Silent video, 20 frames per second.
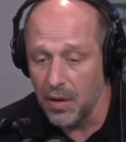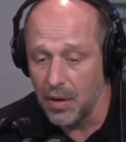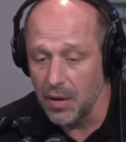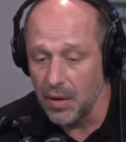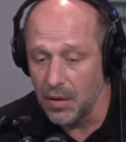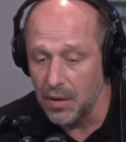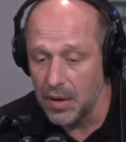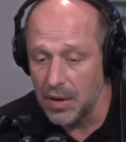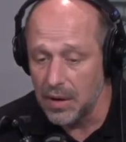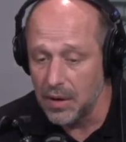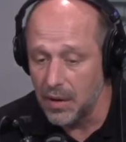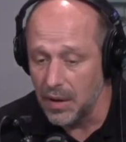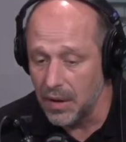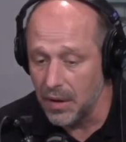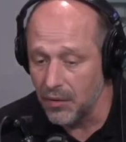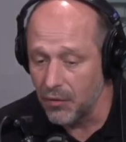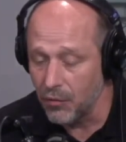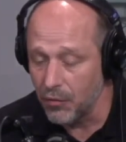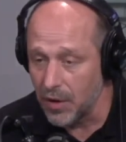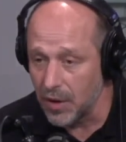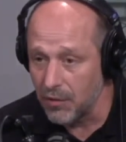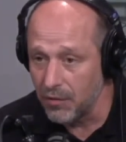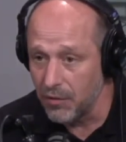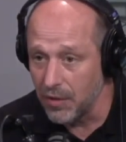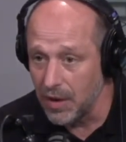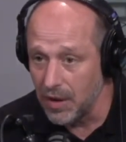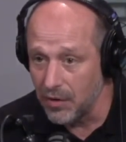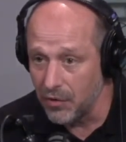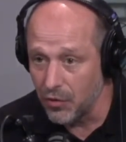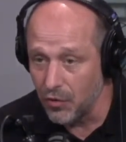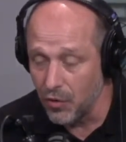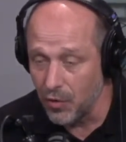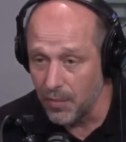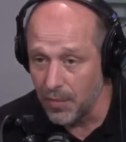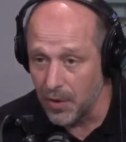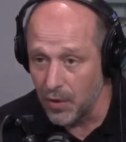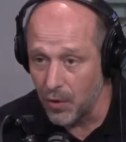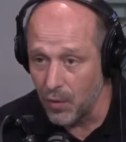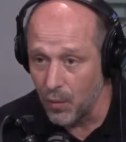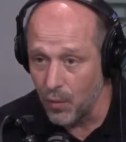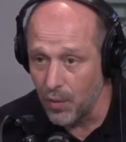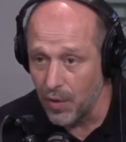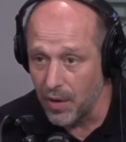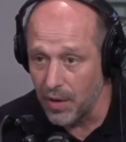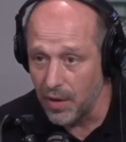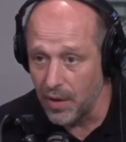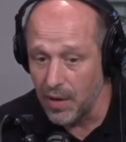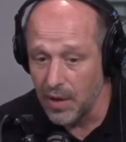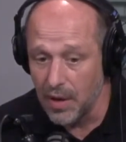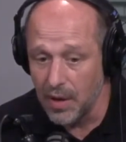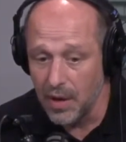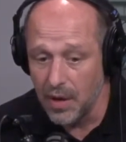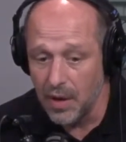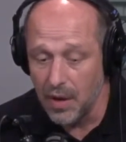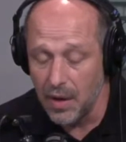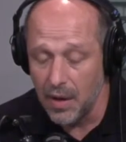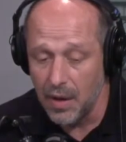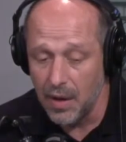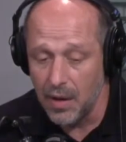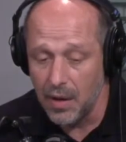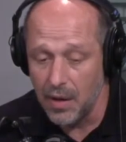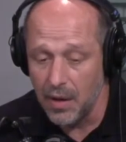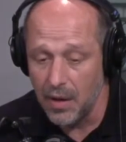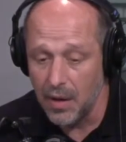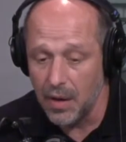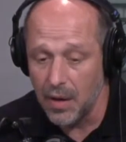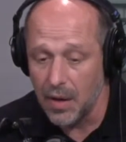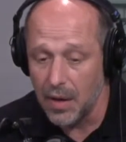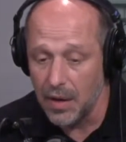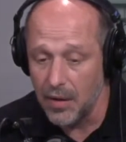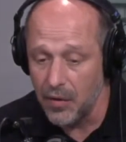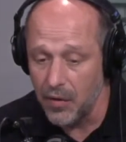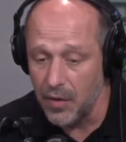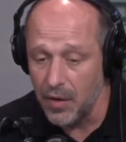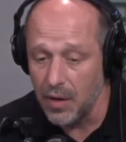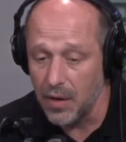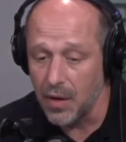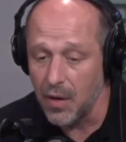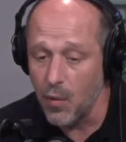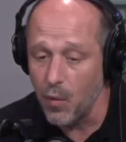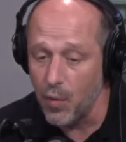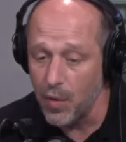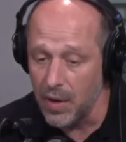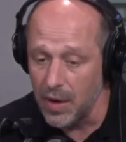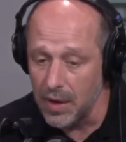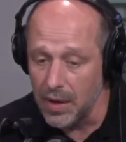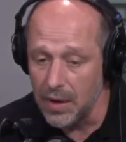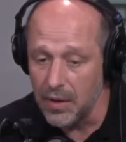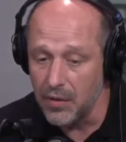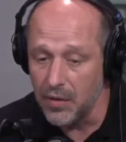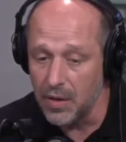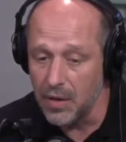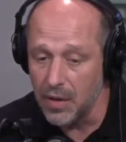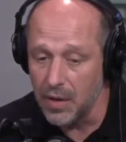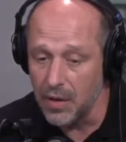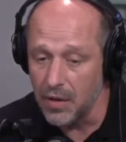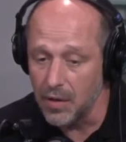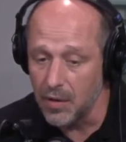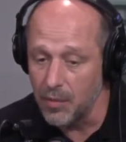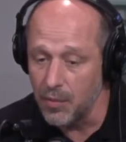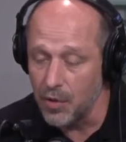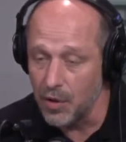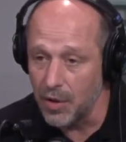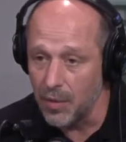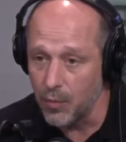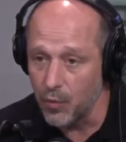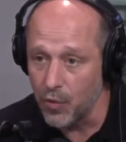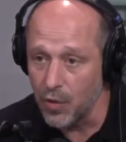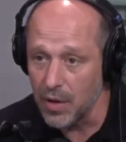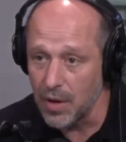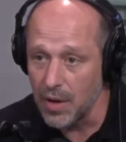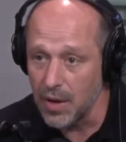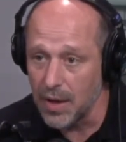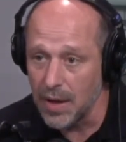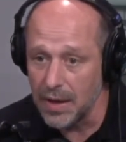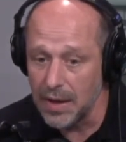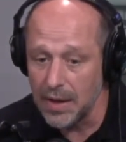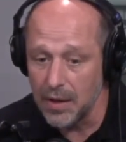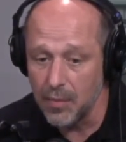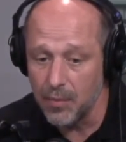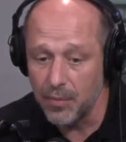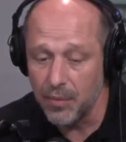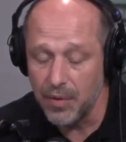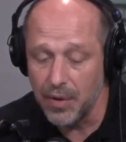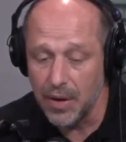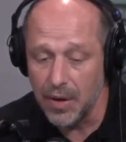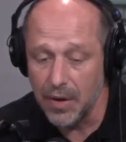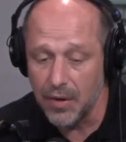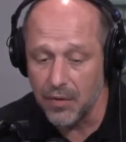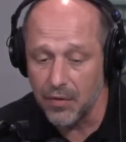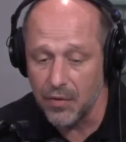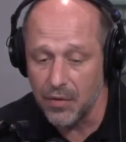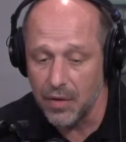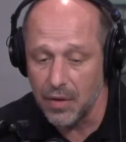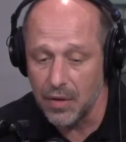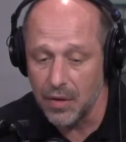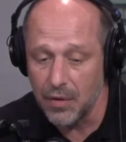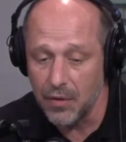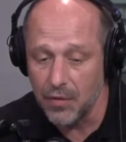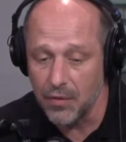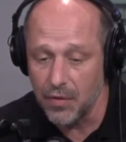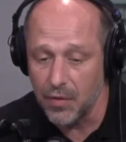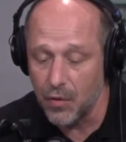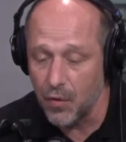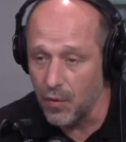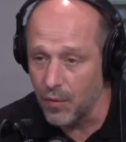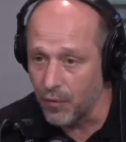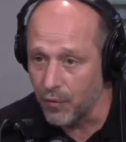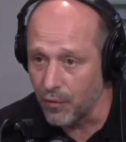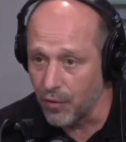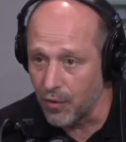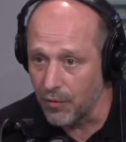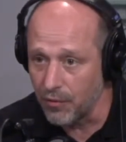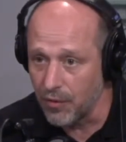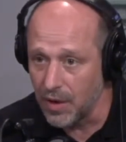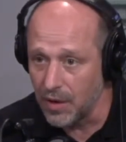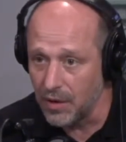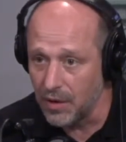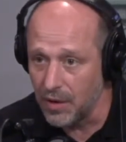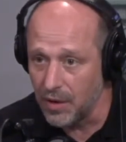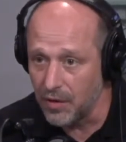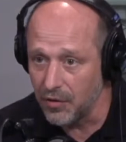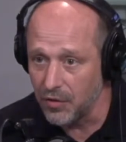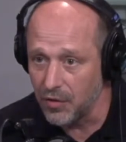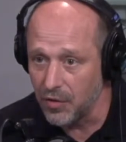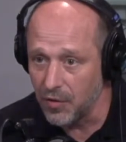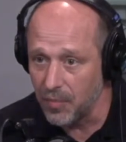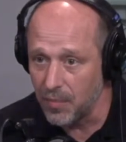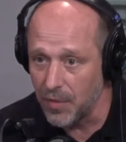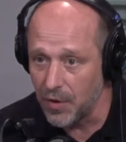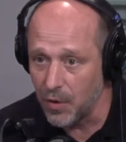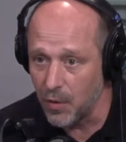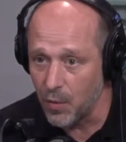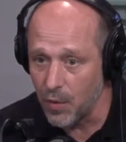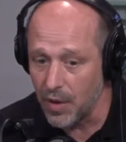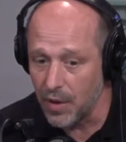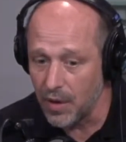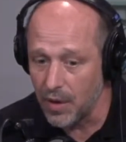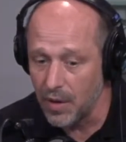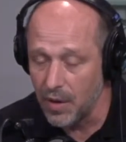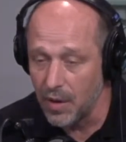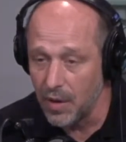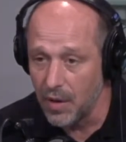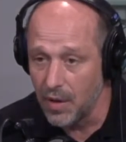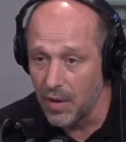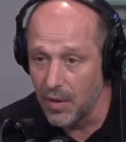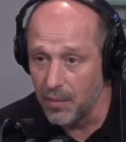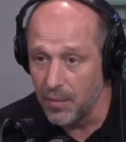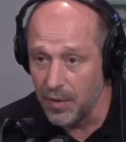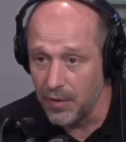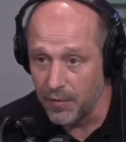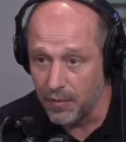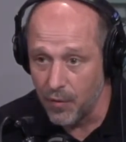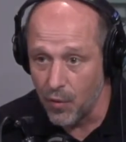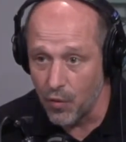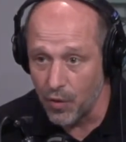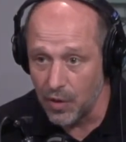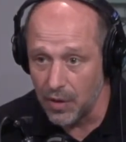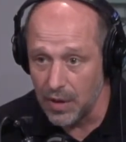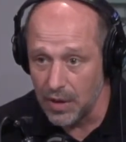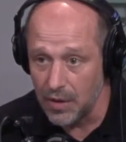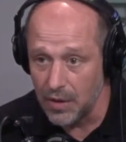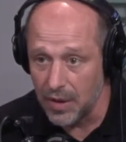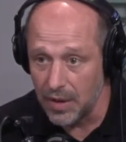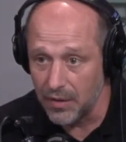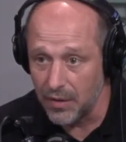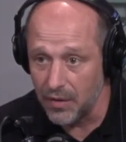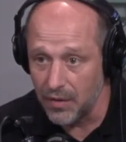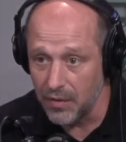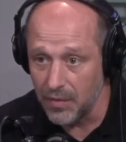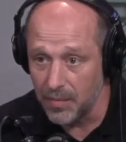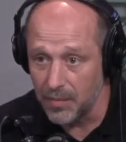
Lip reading: legalize recreational marijuana, and I think we need to get the bill I'm working on in place so that there's an overall regulation of marijuana before it legalizes.